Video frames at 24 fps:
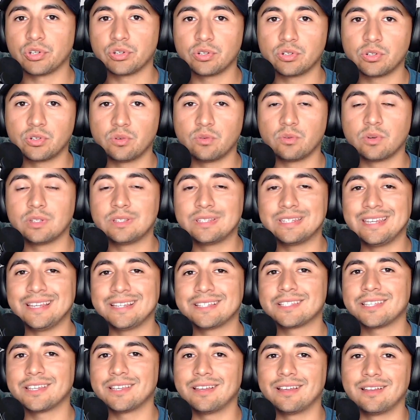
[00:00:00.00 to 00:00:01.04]
do a
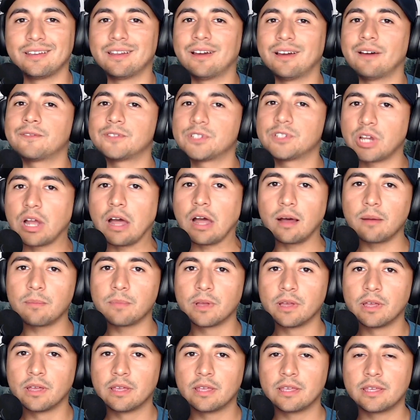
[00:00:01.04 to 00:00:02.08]
decent enough job
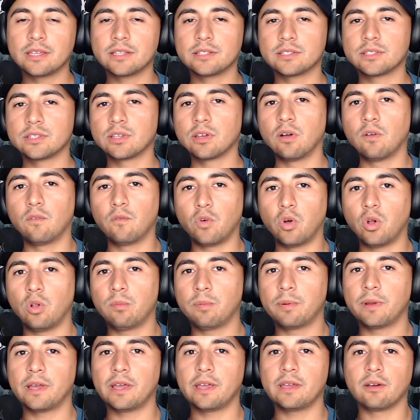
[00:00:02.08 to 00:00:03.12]
until
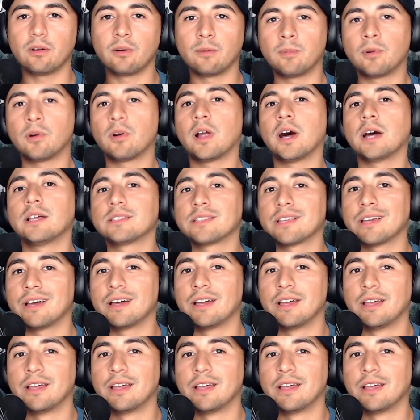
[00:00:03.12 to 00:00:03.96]
Volpe or Peraza,